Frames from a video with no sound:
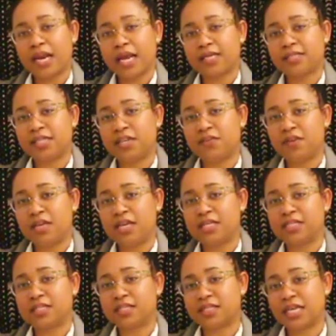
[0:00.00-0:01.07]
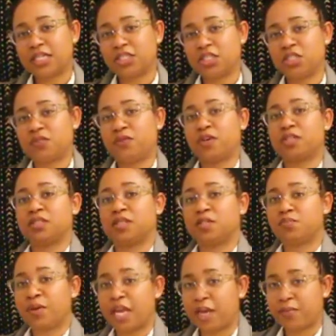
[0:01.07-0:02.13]
activities and sessions versus
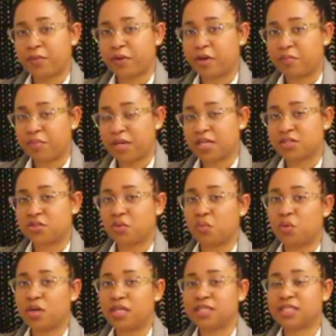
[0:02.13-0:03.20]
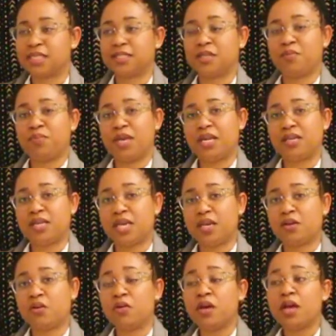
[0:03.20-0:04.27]
paper and pencil ones is a big
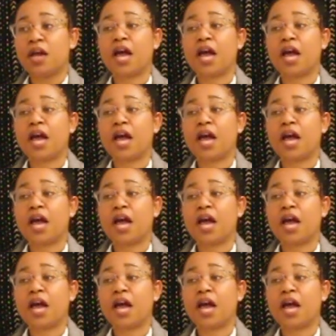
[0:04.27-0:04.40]
deal.